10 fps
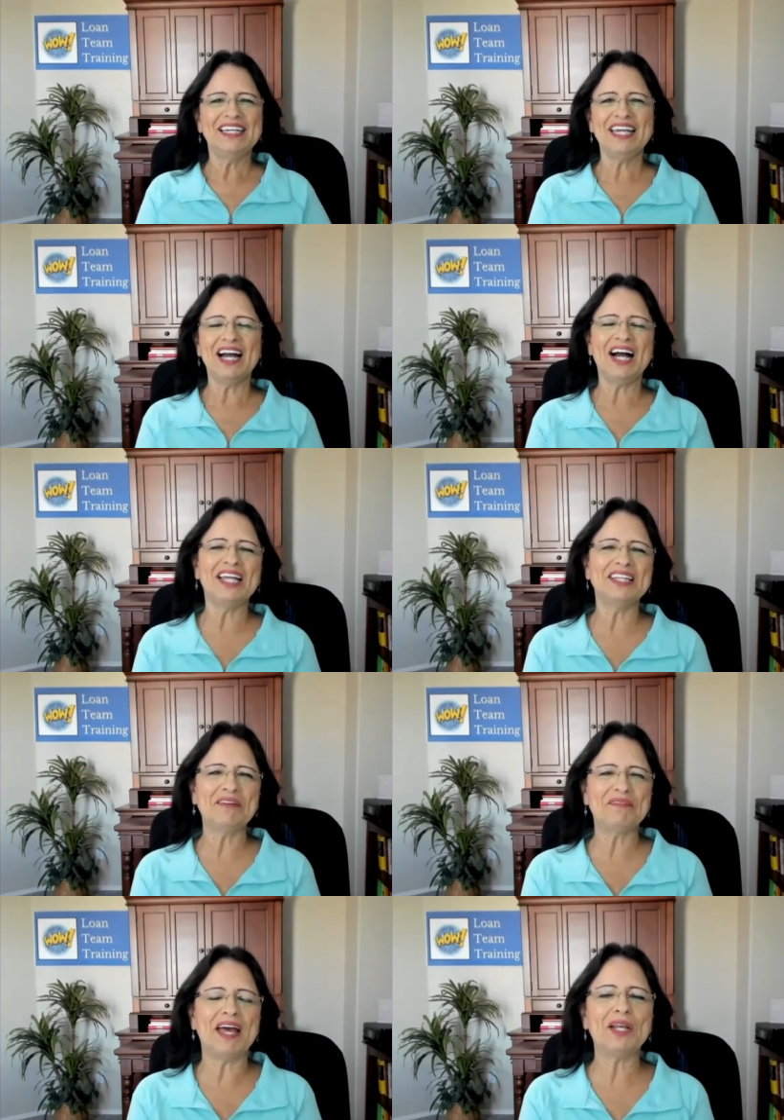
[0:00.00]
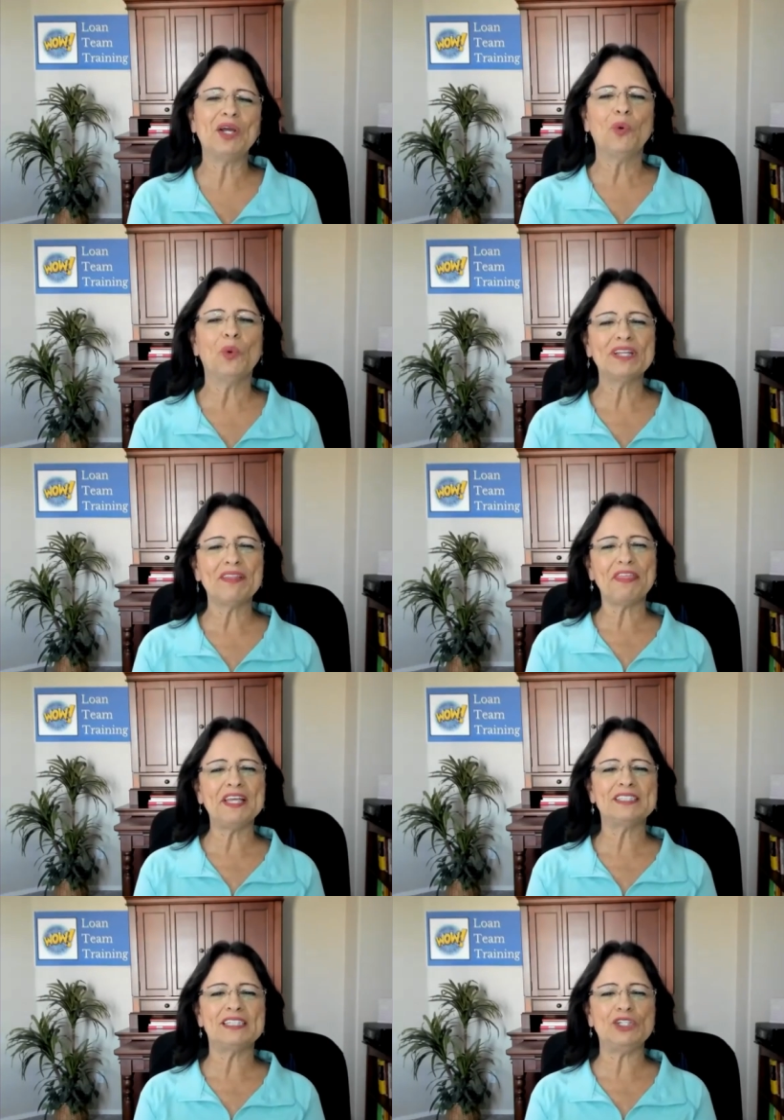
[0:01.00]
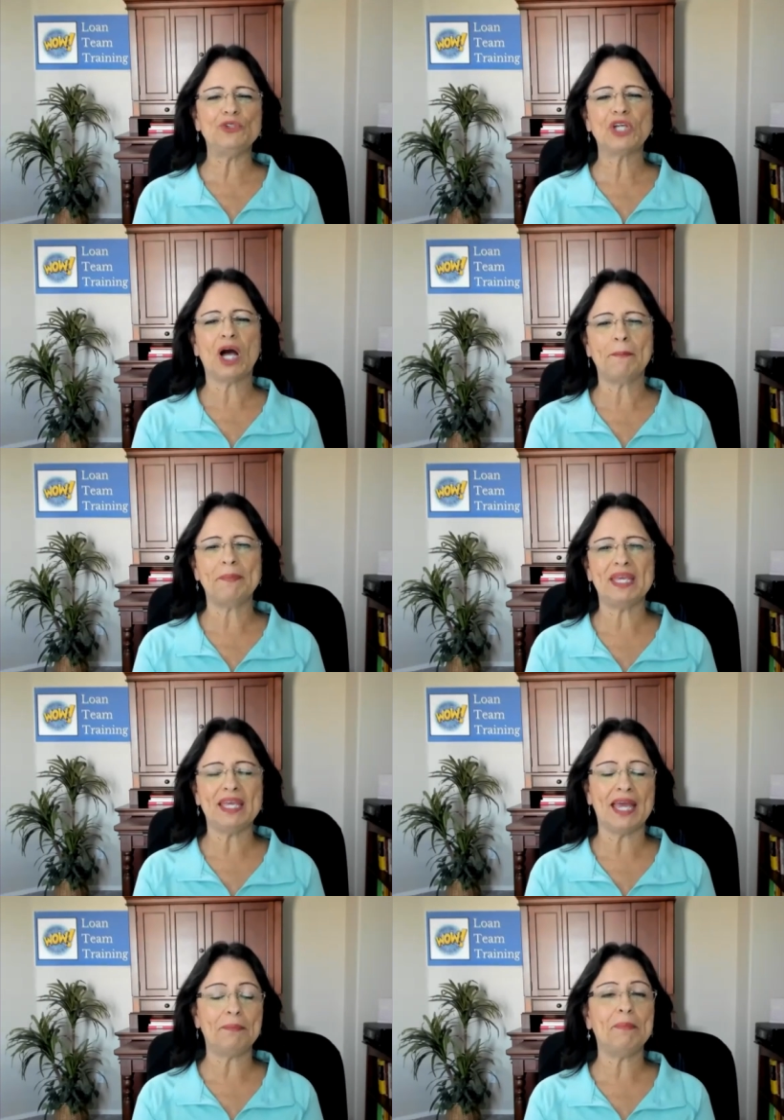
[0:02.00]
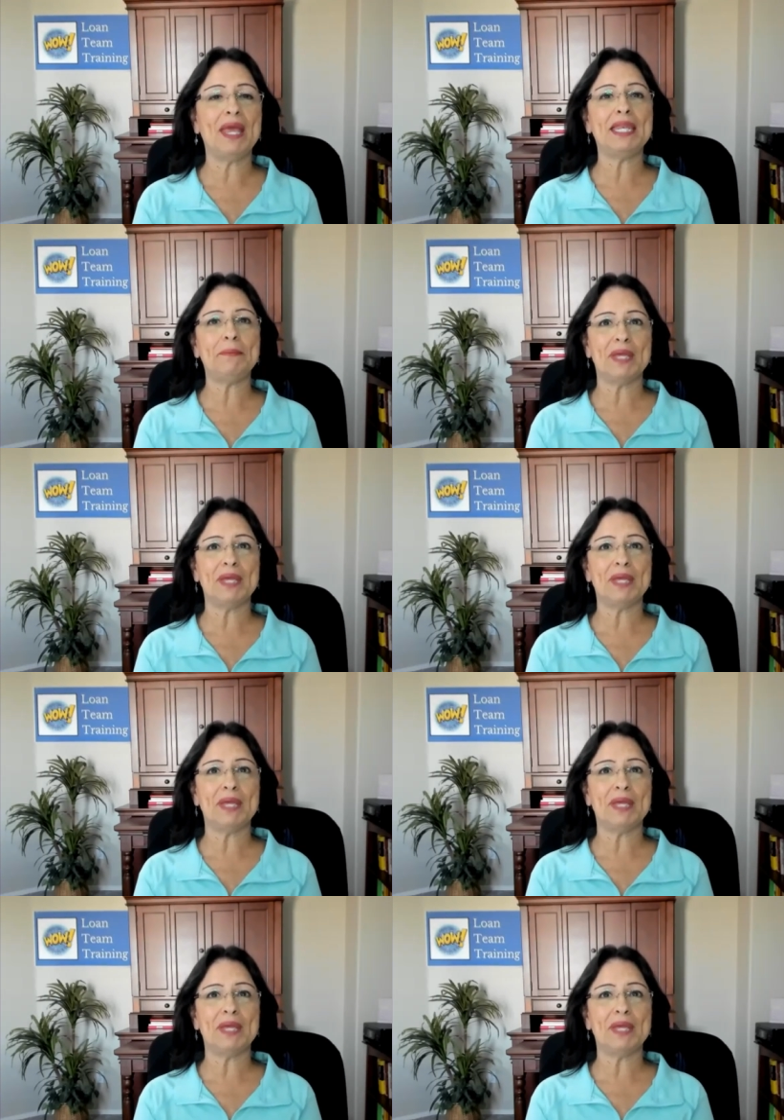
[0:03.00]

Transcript: yeah, I love that. One of the things that you taught me and many,